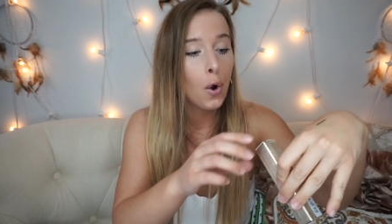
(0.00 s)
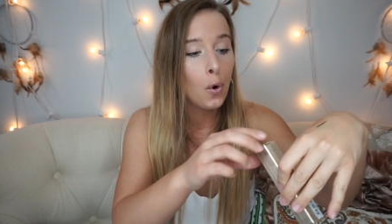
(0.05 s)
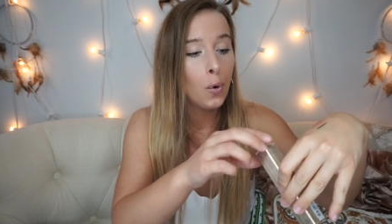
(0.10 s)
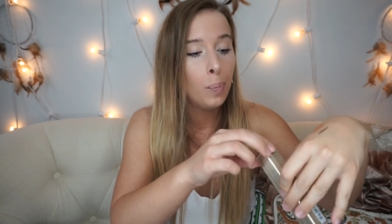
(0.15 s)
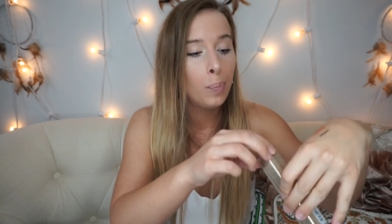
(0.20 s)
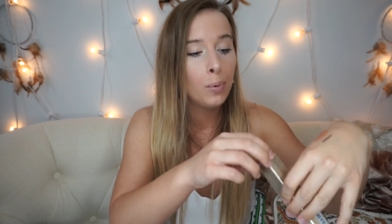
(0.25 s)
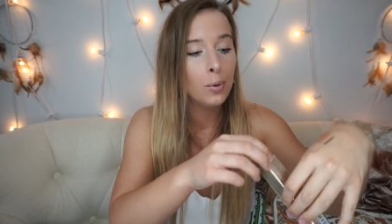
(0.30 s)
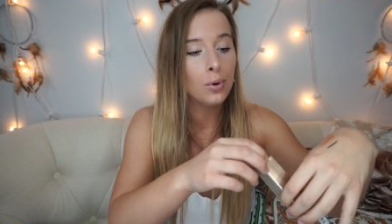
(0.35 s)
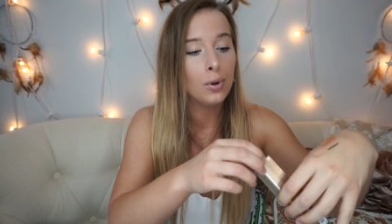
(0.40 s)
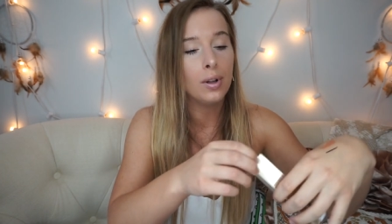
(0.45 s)

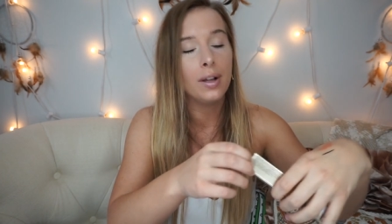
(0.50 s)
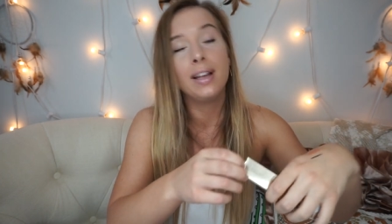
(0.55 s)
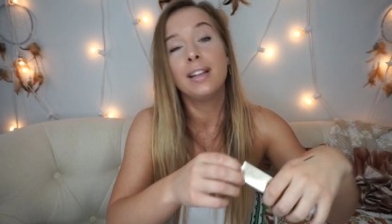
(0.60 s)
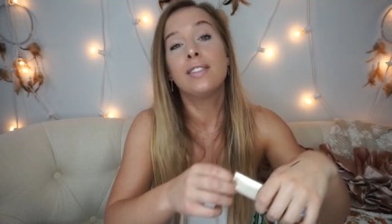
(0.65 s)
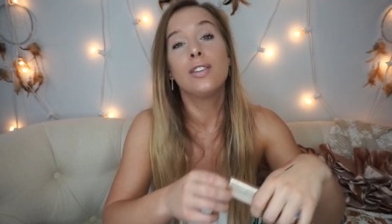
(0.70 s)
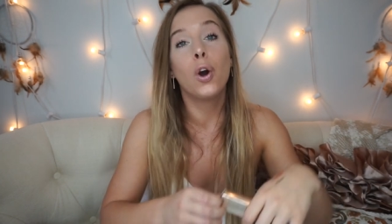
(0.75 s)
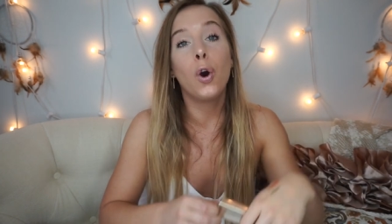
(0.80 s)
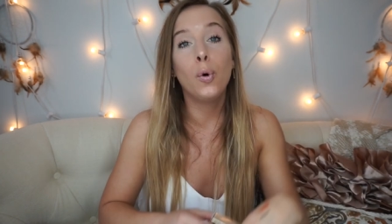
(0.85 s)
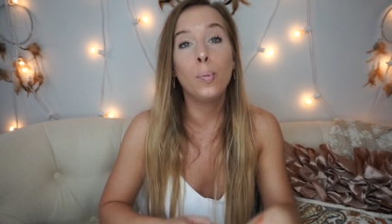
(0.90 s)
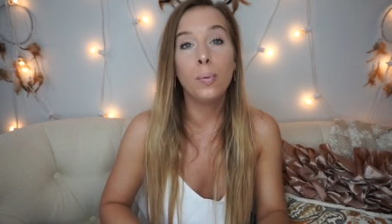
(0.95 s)
Opal.
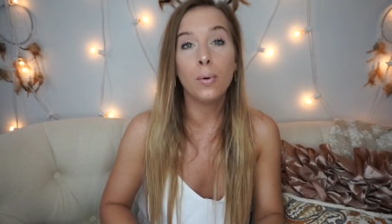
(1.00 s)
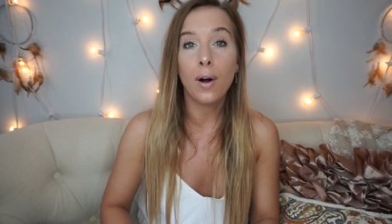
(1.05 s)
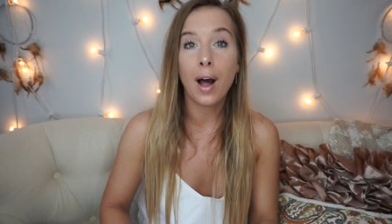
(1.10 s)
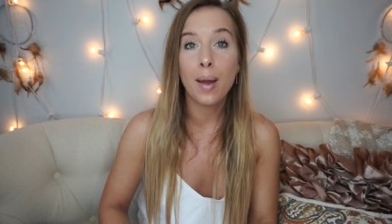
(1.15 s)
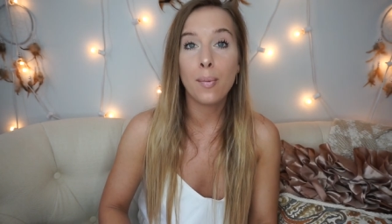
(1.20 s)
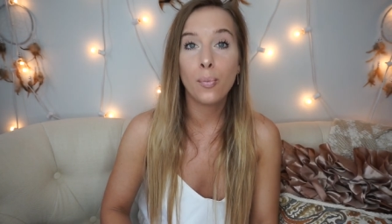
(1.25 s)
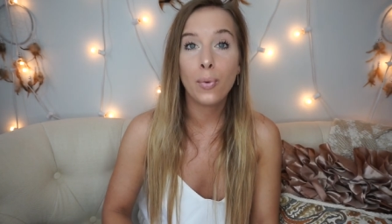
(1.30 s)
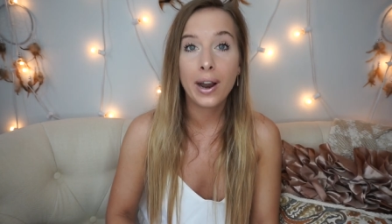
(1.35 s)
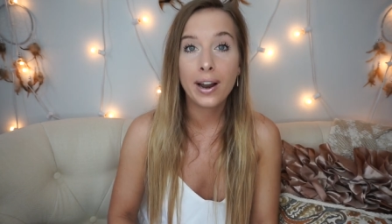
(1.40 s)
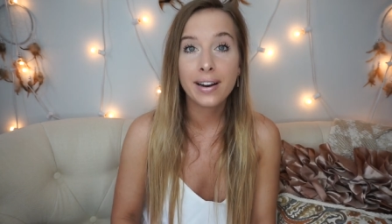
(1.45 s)
It's opal.
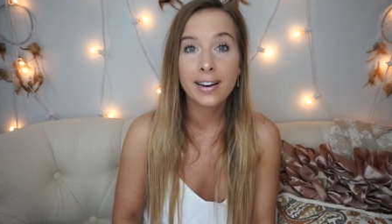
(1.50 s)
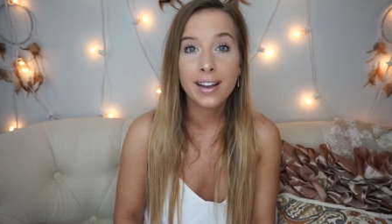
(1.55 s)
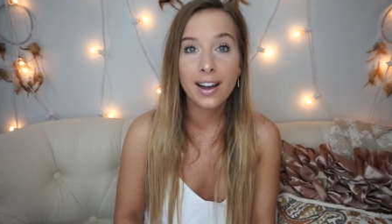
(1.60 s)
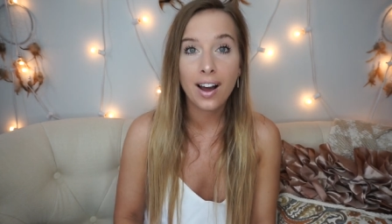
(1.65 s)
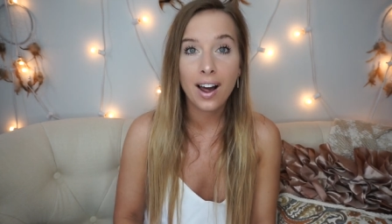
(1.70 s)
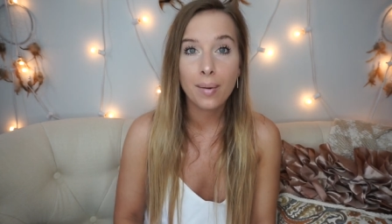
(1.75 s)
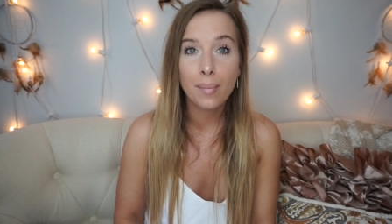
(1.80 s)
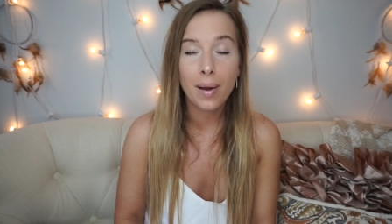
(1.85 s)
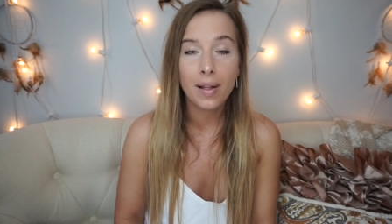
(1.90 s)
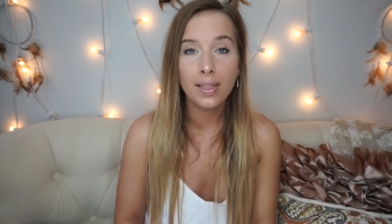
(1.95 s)
I'm wearing
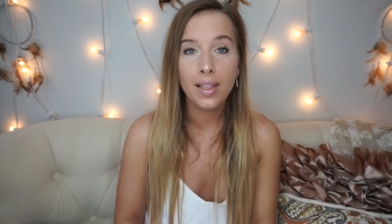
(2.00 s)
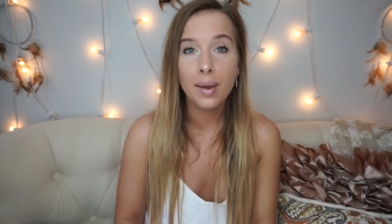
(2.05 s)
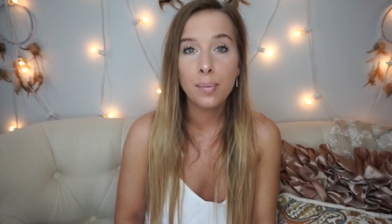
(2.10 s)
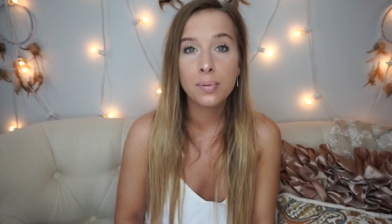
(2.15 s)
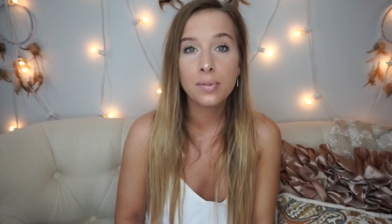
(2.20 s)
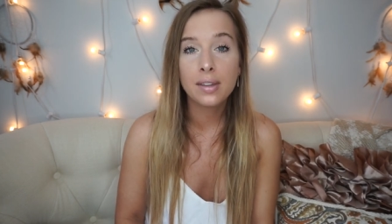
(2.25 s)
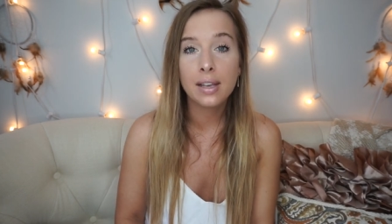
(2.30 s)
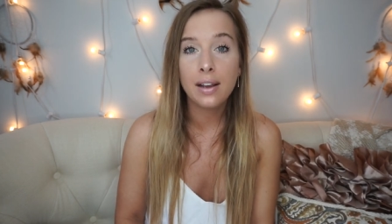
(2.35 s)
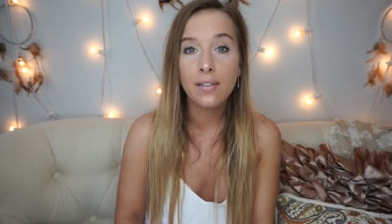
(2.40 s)
it on my lips.